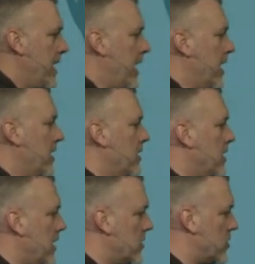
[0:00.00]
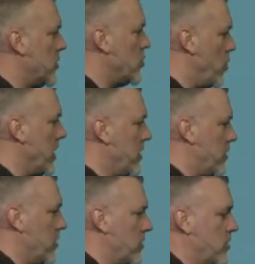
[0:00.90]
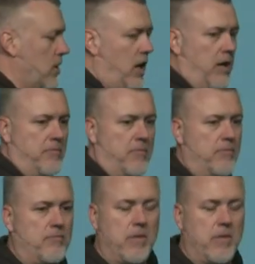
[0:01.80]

And it's the 23rd Psalm.